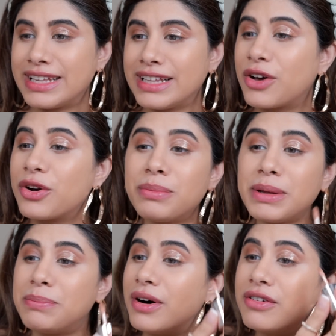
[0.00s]
They're going to
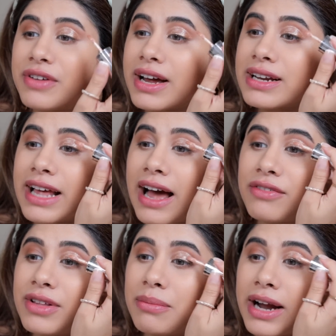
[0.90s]
be perfect. They
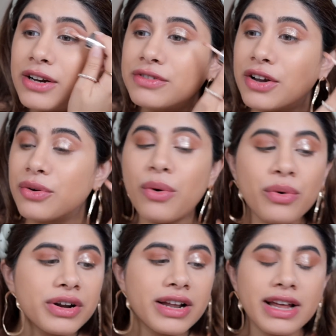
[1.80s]
have their mind of their
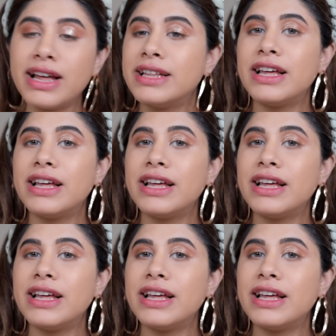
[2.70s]
own.